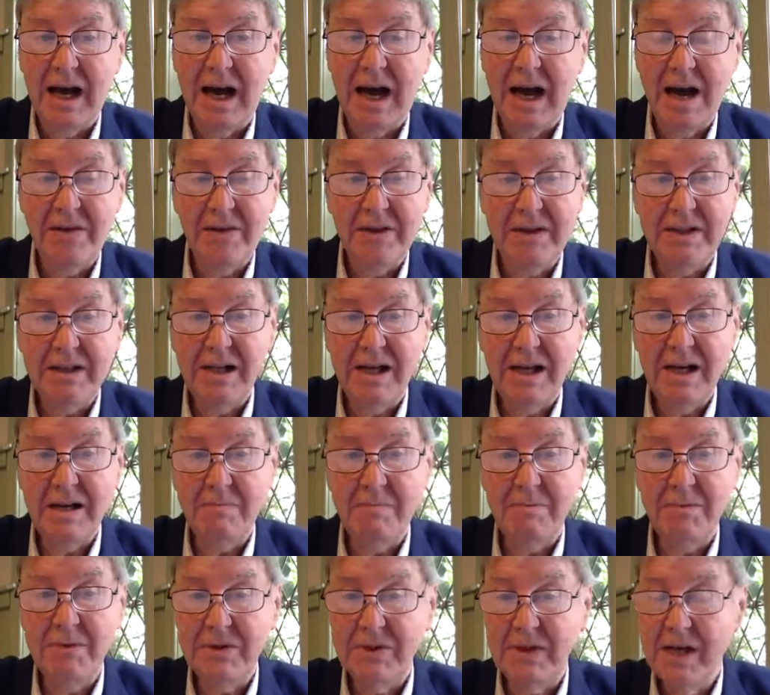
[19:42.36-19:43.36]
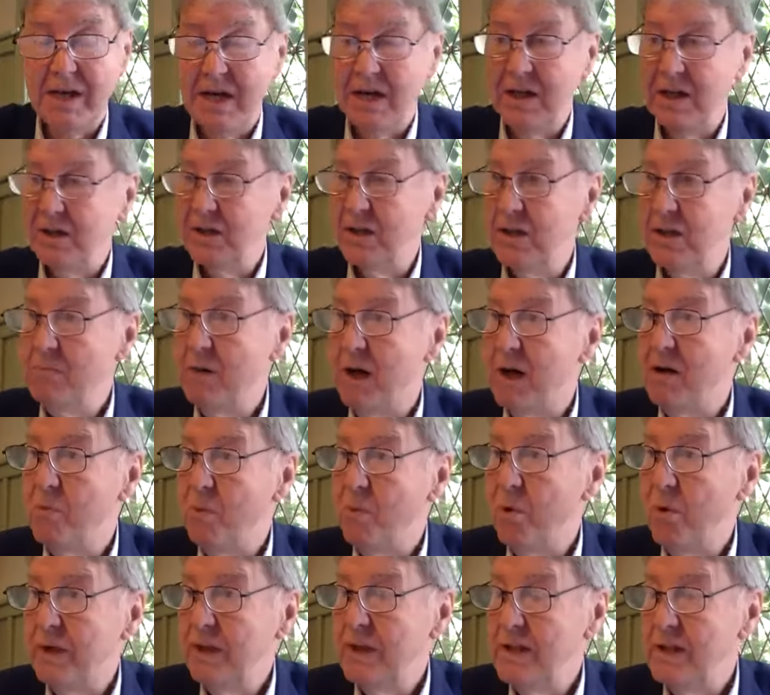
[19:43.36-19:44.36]
Other times you might
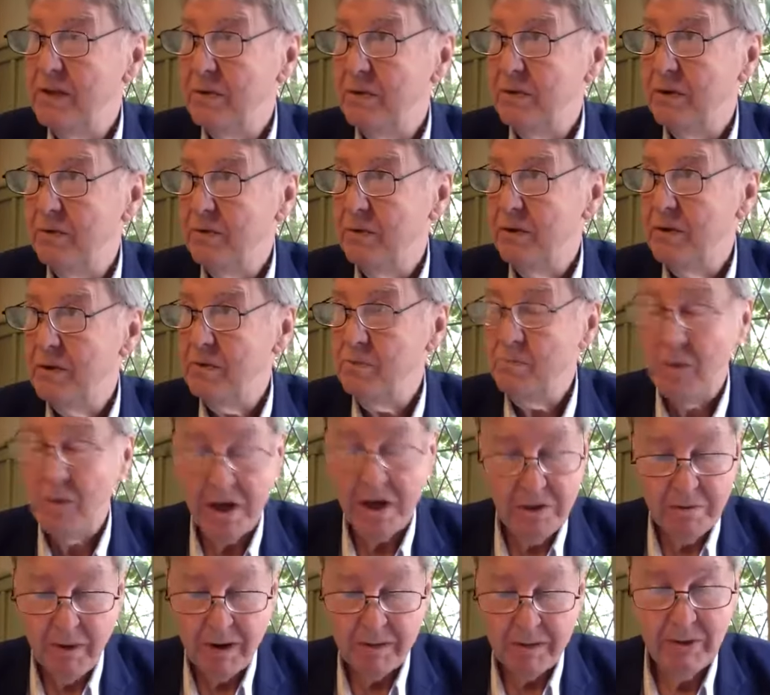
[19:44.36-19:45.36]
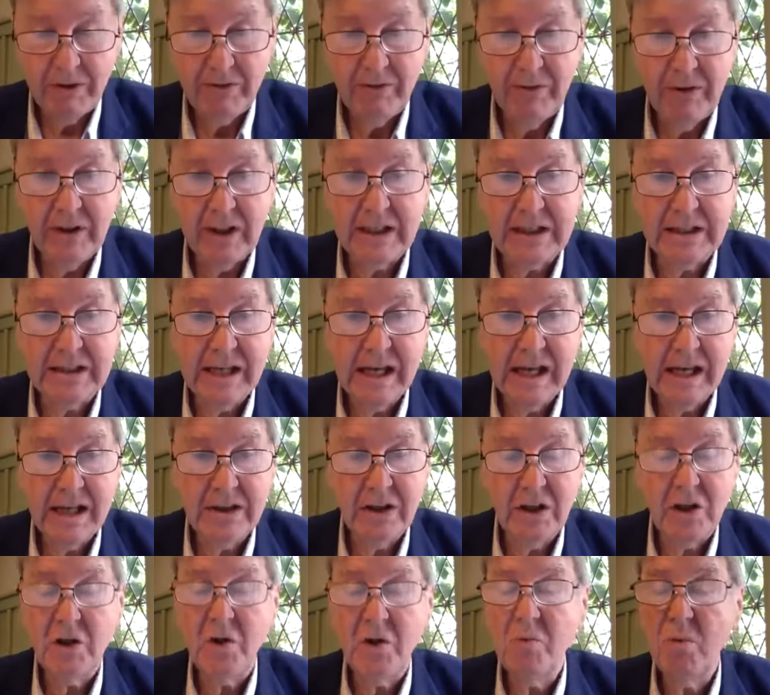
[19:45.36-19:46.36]
walk into a room, you might be feeling
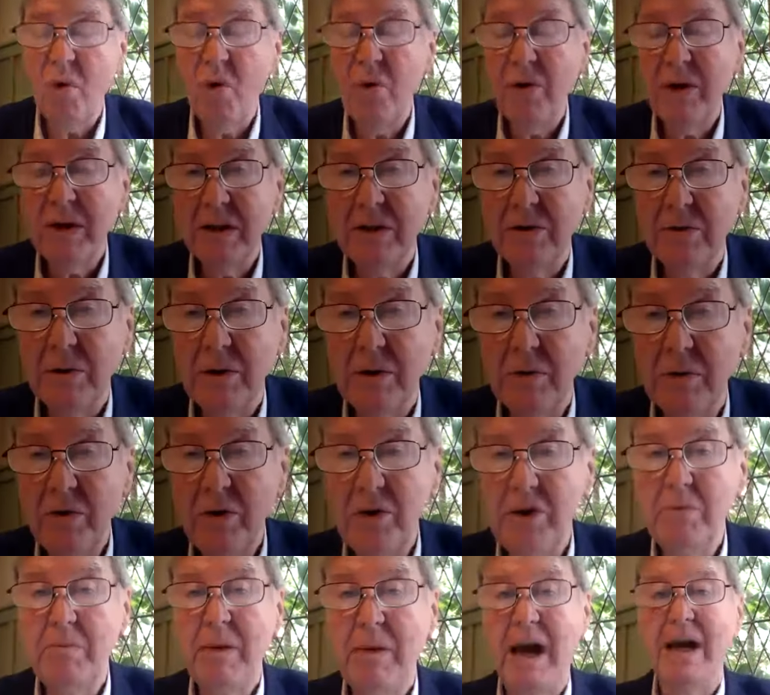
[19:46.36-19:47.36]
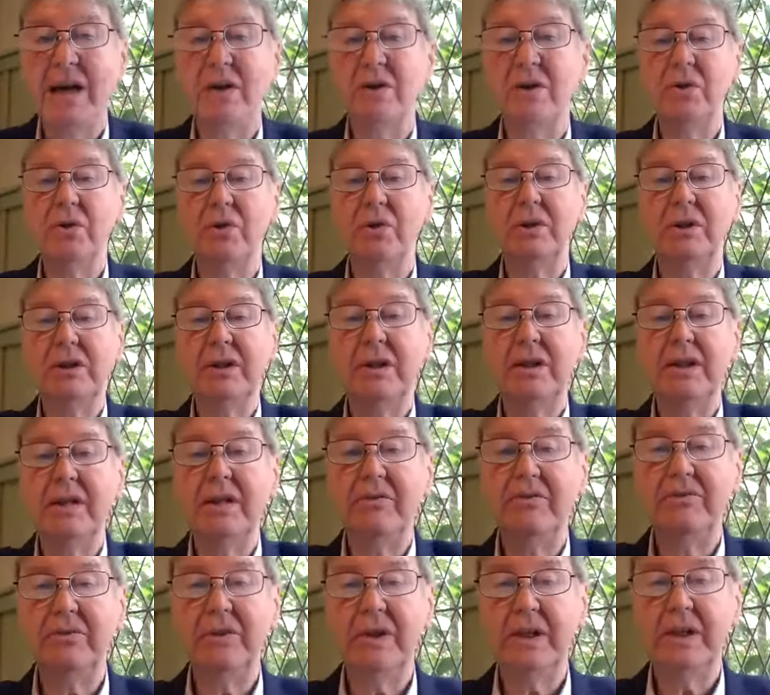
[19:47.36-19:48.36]
down, and you walk into a room and you're
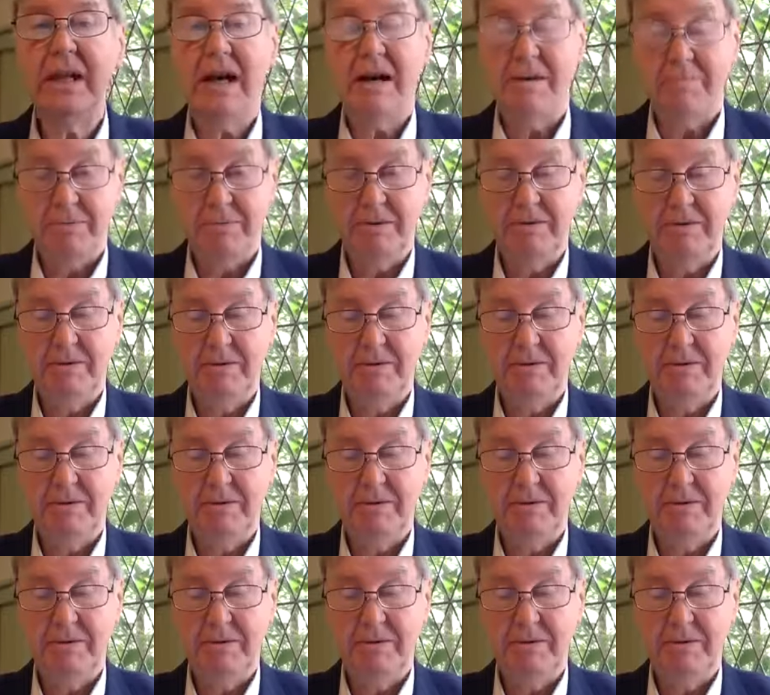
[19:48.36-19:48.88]
lifted up.